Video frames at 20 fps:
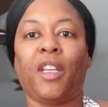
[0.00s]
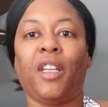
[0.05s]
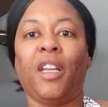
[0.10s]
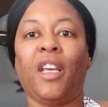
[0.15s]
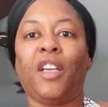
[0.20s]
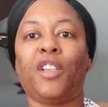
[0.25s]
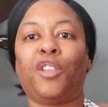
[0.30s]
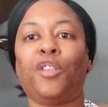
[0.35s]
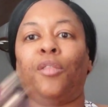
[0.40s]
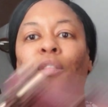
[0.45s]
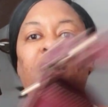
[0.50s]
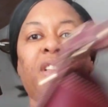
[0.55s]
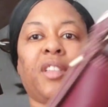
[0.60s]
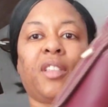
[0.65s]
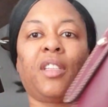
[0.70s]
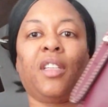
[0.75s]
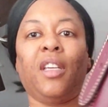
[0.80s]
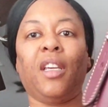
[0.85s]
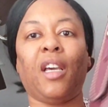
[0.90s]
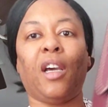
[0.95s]
And as you can
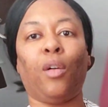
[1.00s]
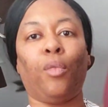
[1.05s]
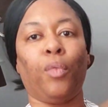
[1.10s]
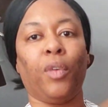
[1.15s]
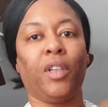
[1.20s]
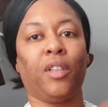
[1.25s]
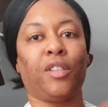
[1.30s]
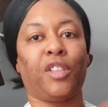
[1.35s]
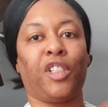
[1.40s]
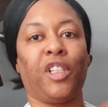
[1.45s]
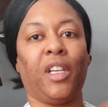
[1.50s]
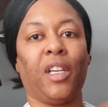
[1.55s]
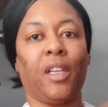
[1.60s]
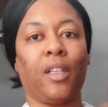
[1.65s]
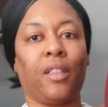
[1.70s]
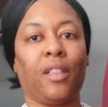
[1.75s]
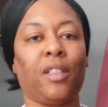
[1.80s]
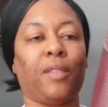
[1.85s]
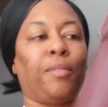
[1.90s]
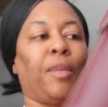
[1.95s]
see how well she
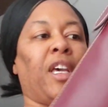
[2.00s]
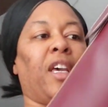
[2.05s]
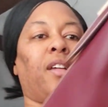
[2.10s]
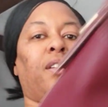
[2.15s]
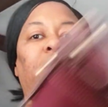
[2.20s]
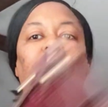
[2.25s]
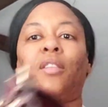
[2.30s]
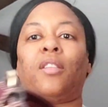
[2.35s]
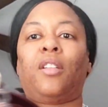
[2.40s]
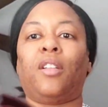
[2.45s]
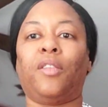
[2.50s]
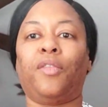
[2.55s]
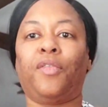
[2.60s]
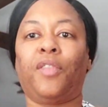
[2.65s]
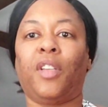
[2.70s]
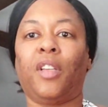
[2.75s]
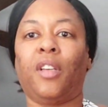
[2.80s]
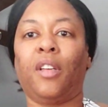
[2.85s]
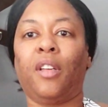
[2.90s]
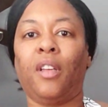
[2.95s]
has this bag
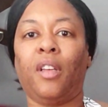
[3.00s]
stuffed,